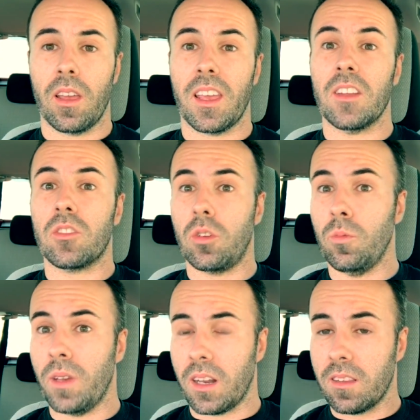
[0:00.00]
in 2
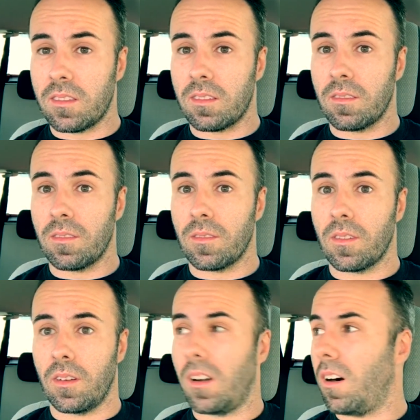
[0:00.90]
minutes
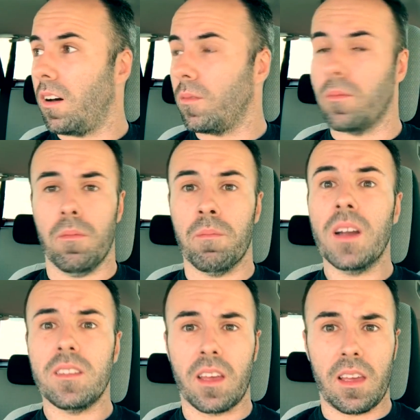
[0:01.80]
on
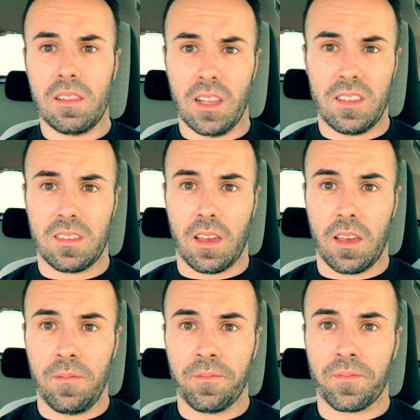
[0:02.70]
Monday, let's say,